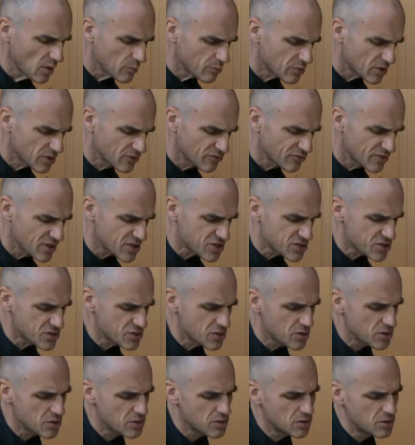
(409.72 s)
But
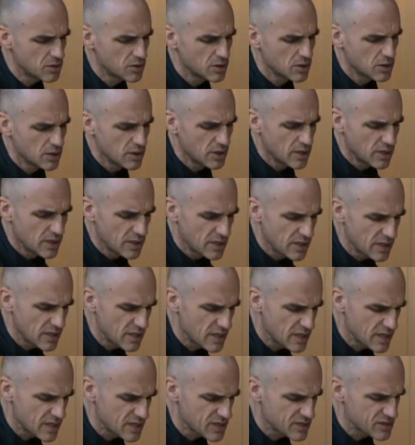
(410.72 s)
Vishnu,
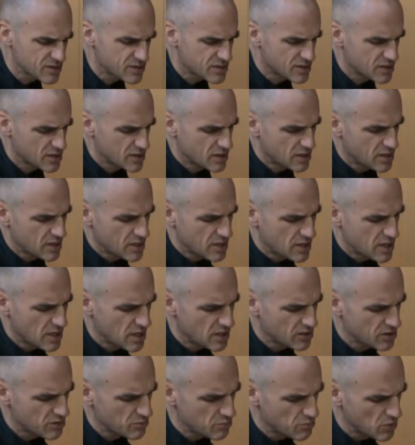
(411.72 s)
he is
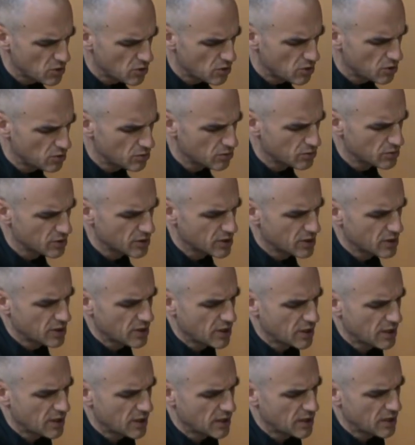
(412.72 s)
in the mood
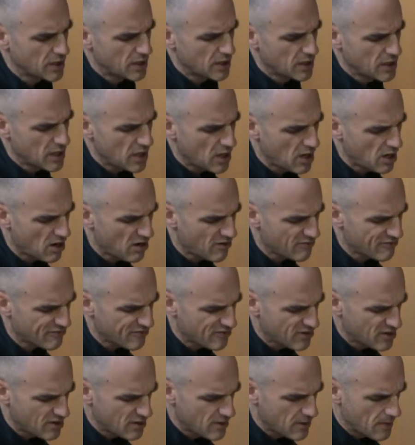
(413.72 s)

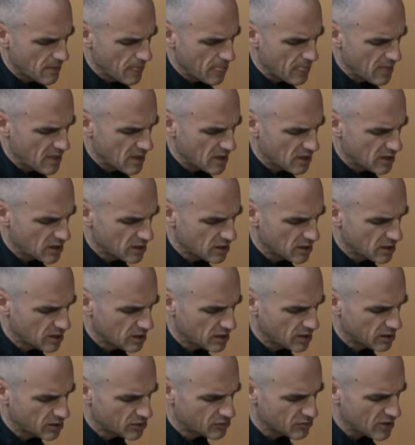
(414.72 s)
of
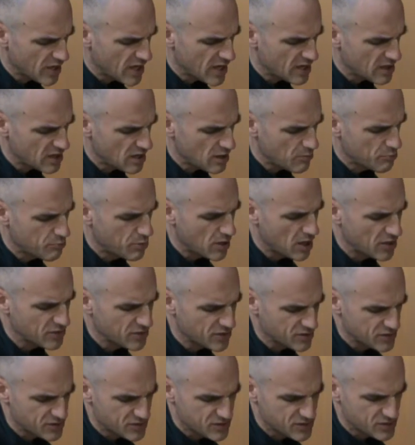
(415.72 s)
great
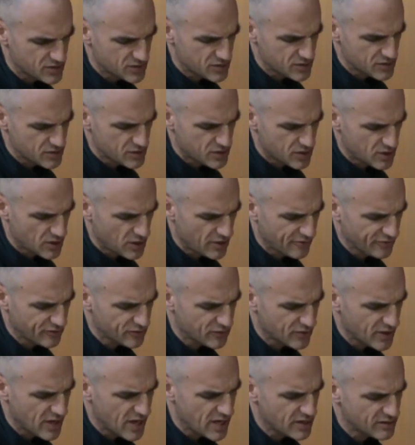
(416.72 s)
abundance, of
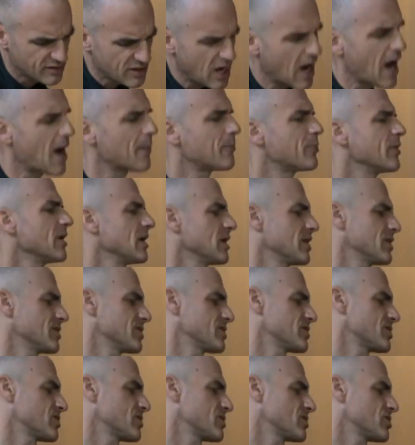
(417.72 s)
great
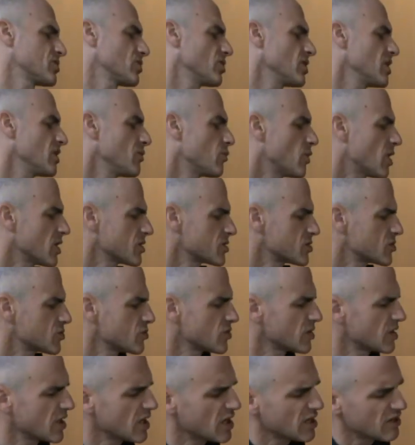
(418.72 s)
opulence. So he wants
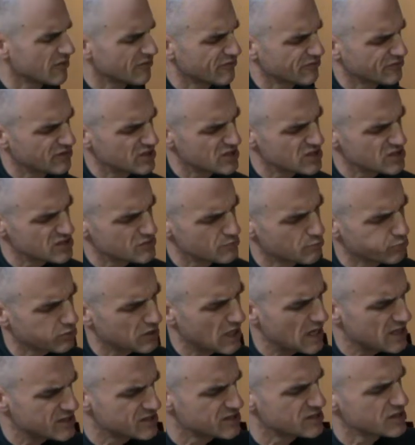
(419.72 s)
to give these
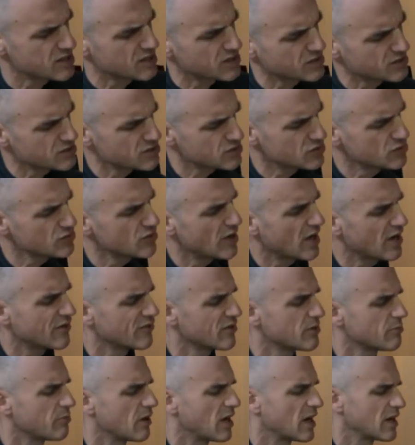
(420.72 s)
blessings to
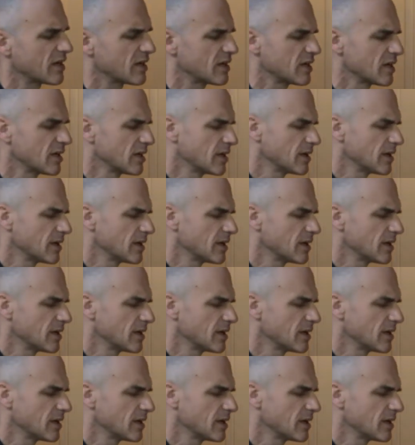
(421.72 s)
everybody.